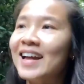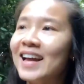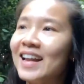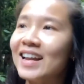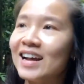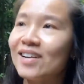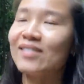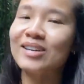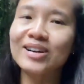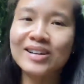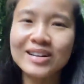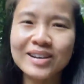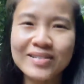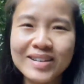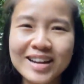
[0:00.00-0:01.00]
And now we're
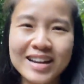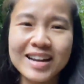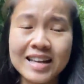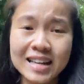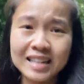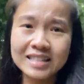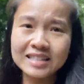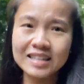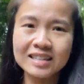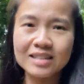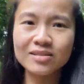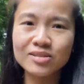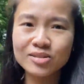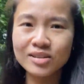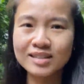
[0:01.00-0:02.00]
on our way. It's a
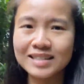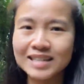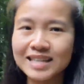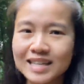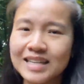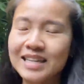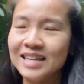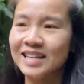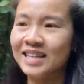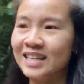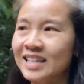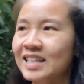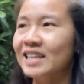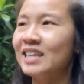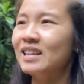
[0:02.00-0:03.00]
little drizzly
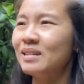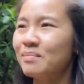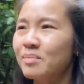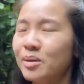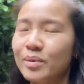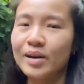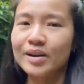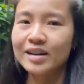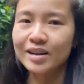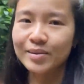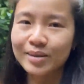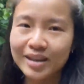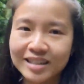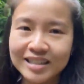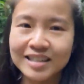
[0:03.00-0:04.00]
but we're on our
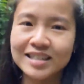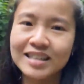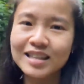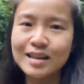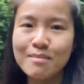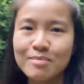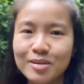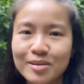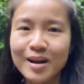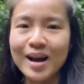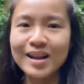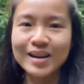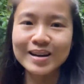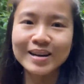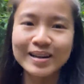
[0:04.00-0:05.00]
way to see the blue
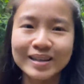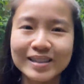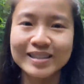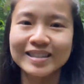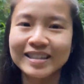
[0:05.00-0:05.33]
colors.